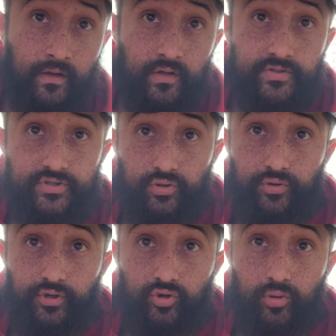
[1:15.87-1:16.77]
so
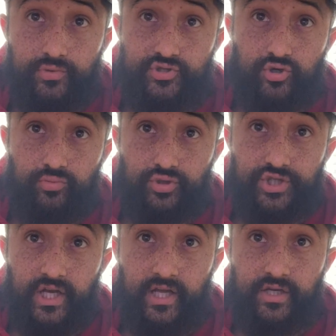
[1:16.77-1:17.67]
the chromosomal
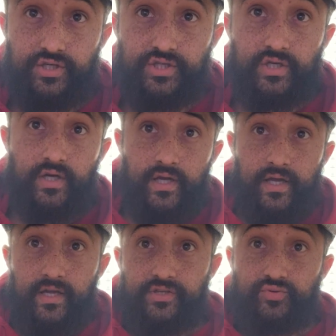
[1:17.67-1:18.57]
change
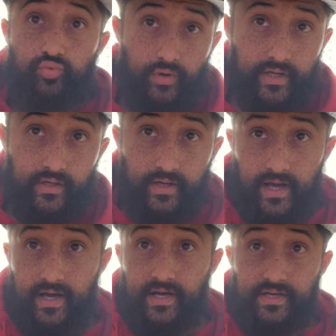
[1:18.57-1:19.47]
is written
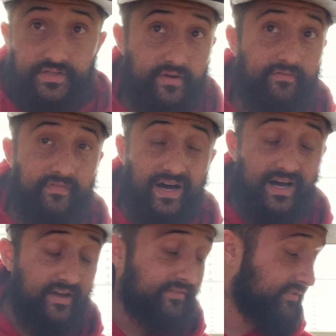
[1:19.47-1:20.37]
as
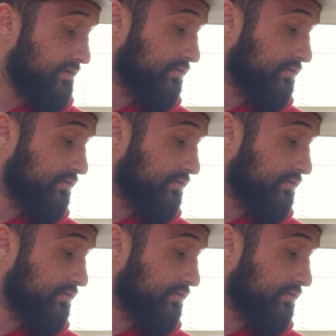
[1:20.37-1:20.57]
5